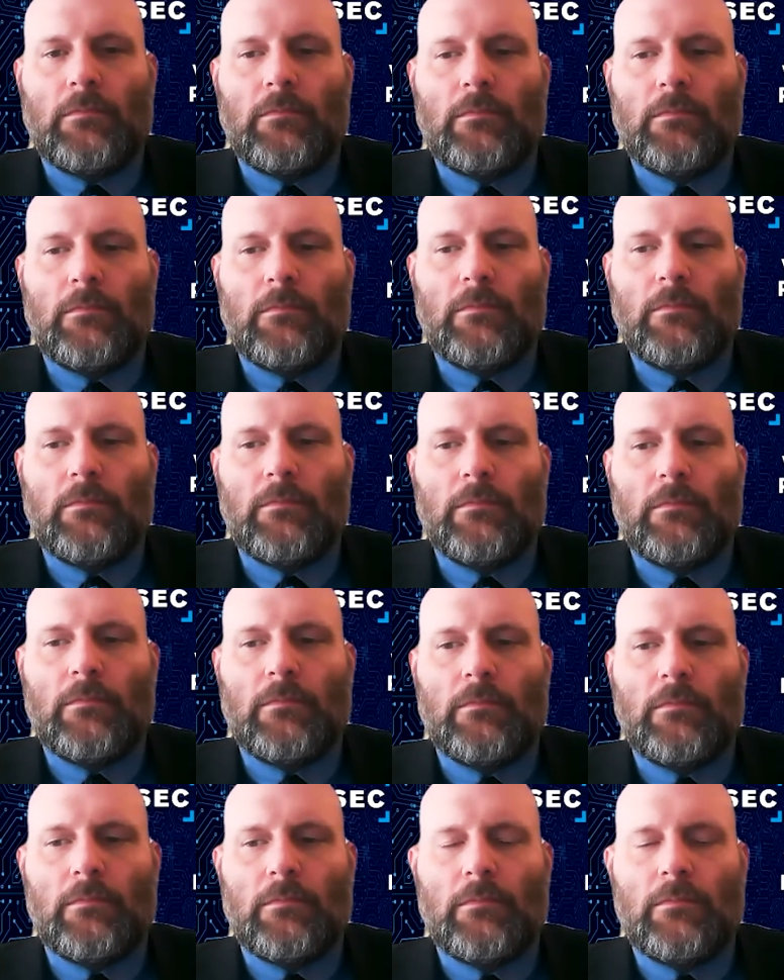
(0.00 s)

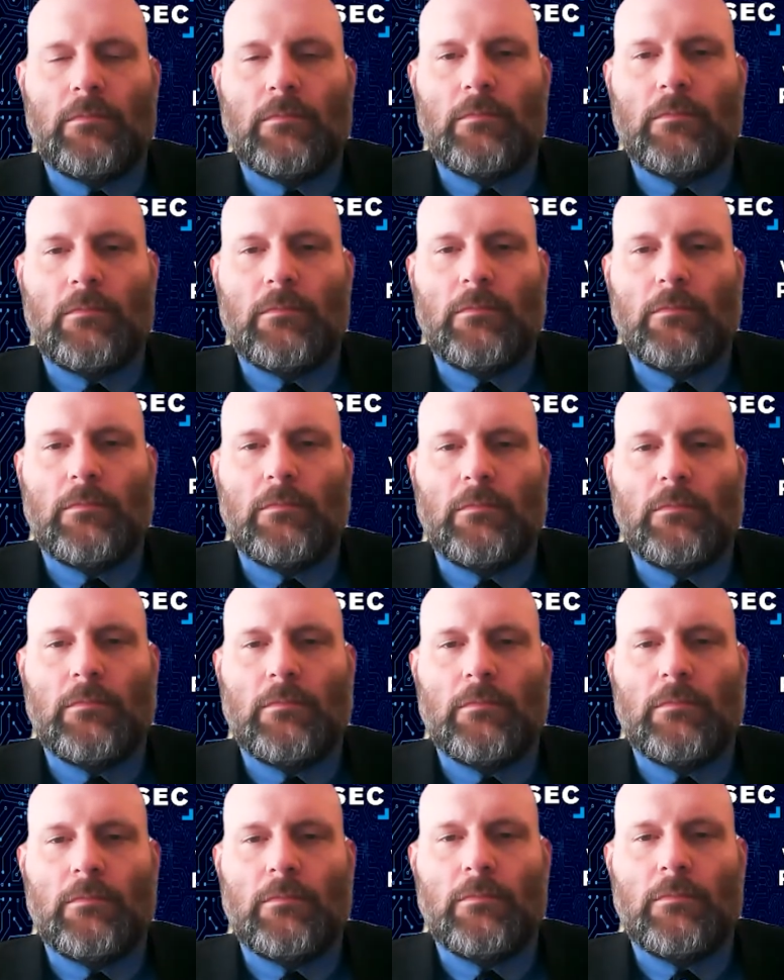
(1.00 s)

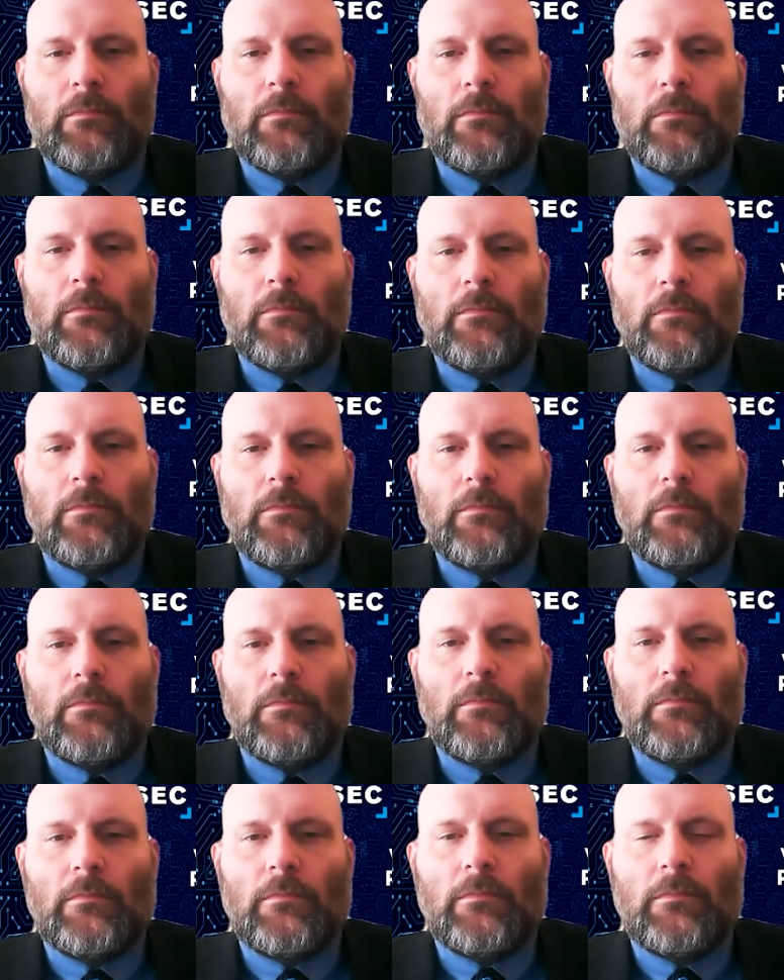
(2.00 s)

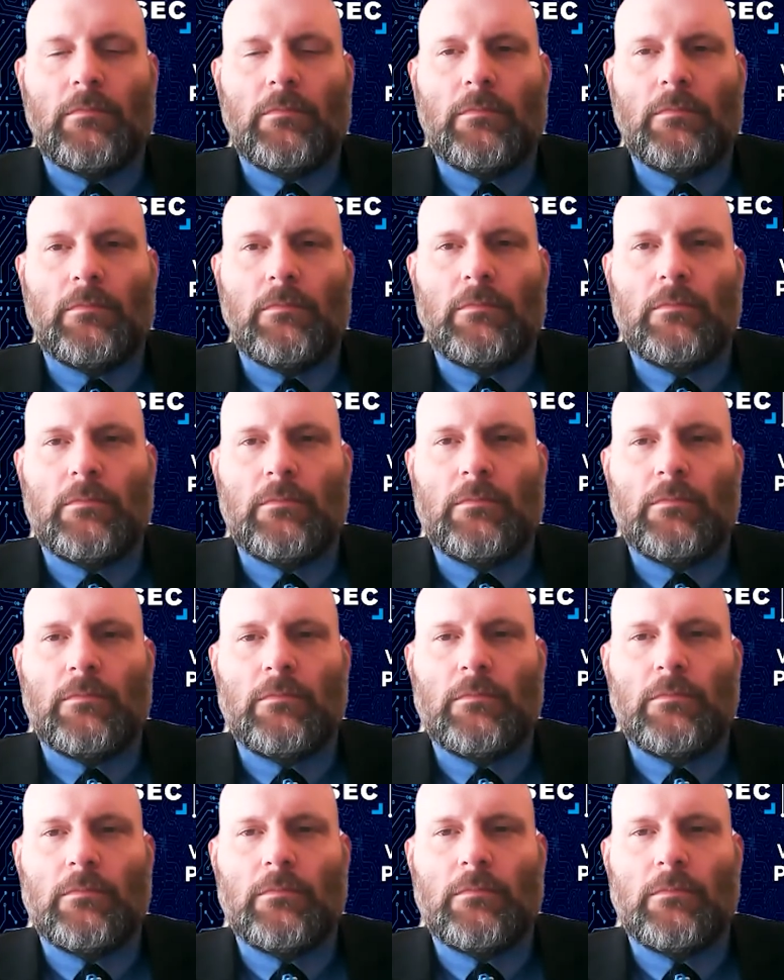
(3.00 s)

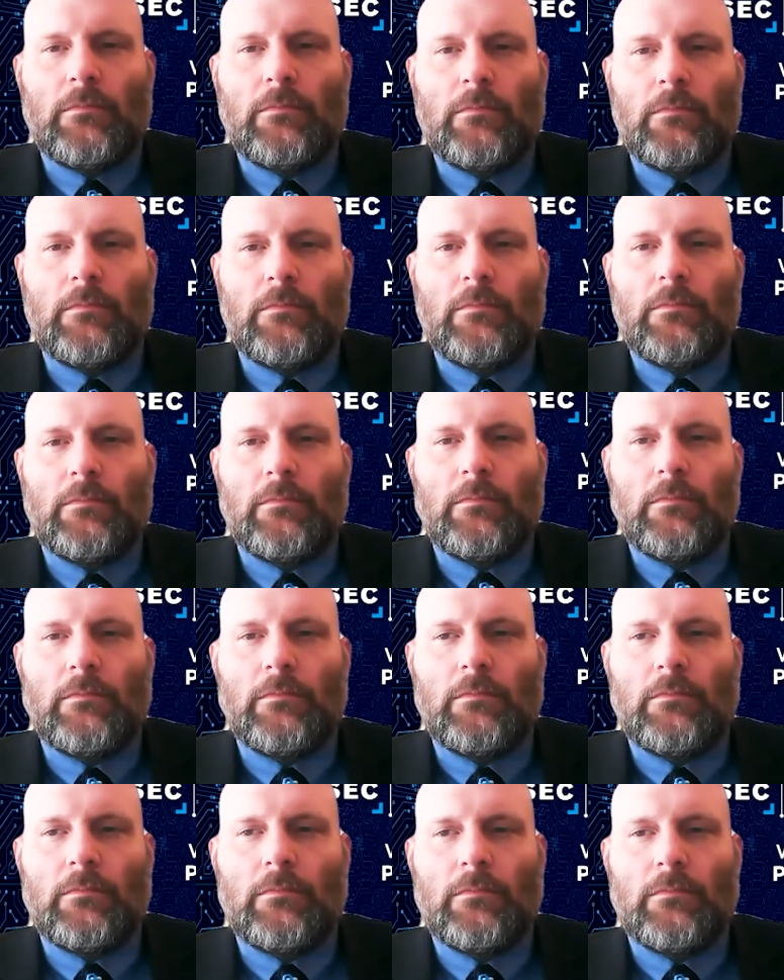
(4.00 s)

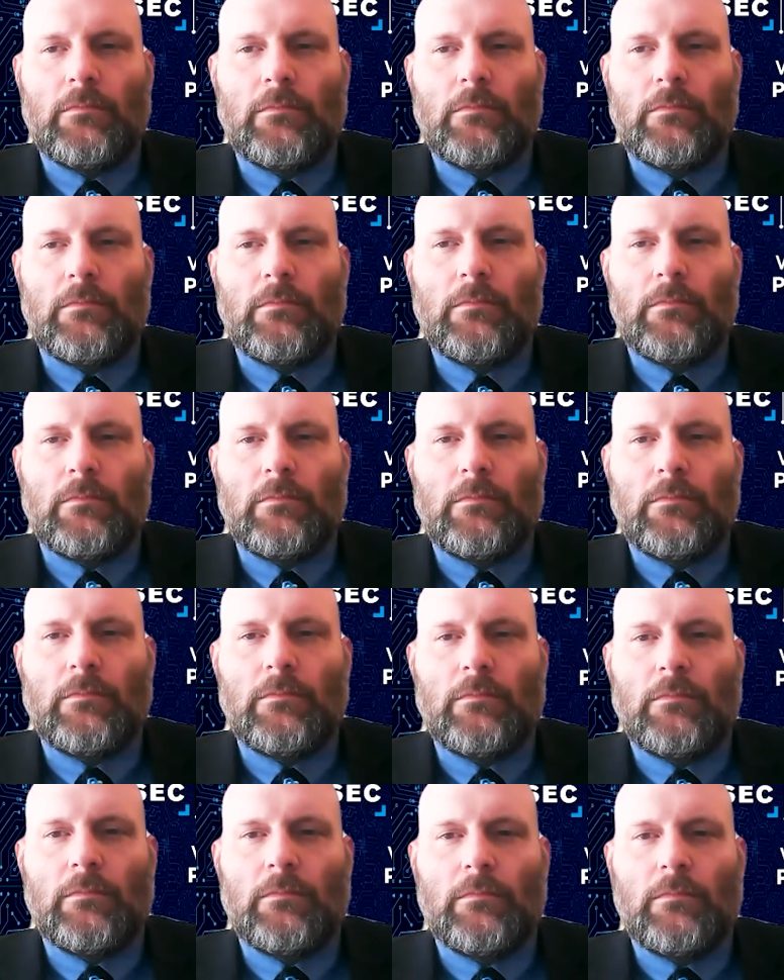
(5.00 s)

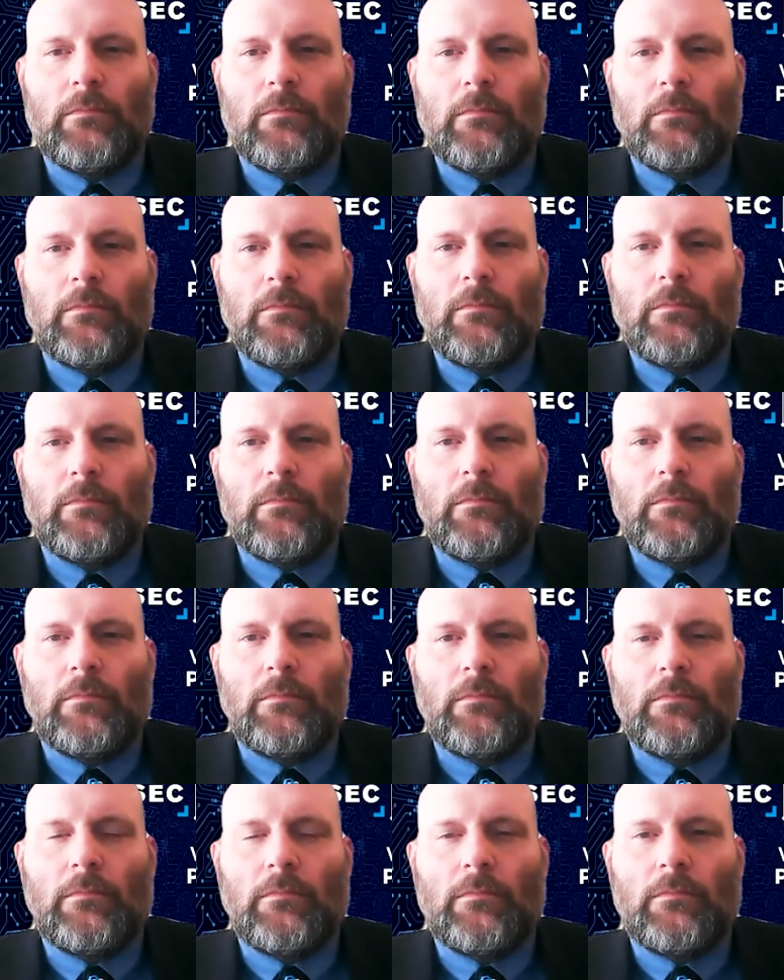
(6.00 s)

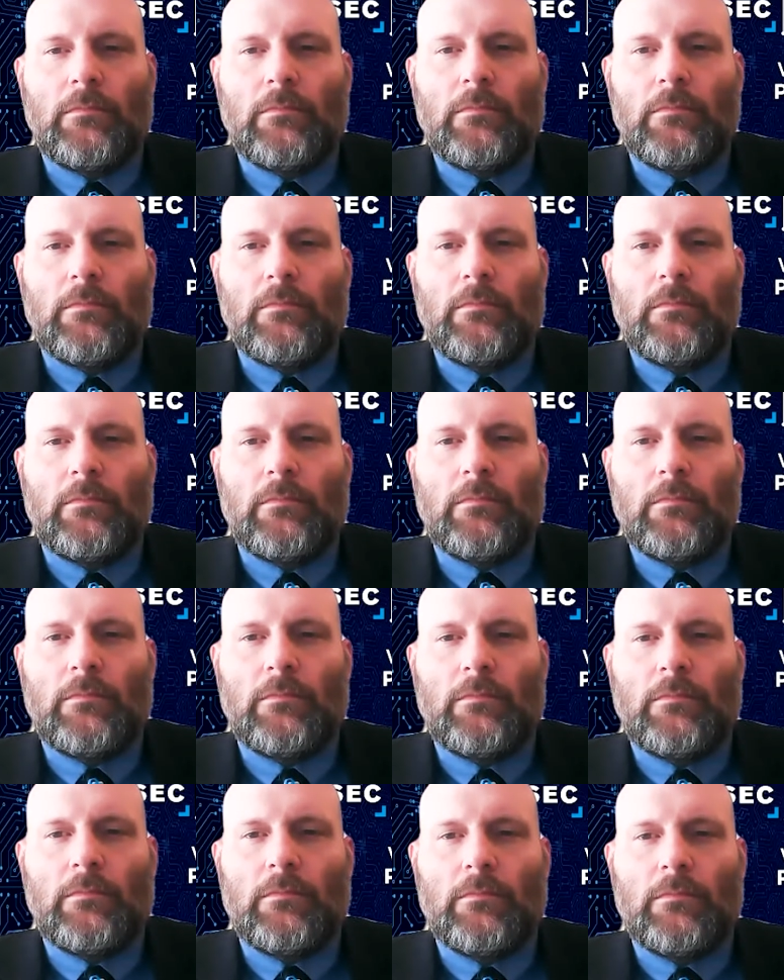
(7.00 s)
No words are spoken by the person on screen.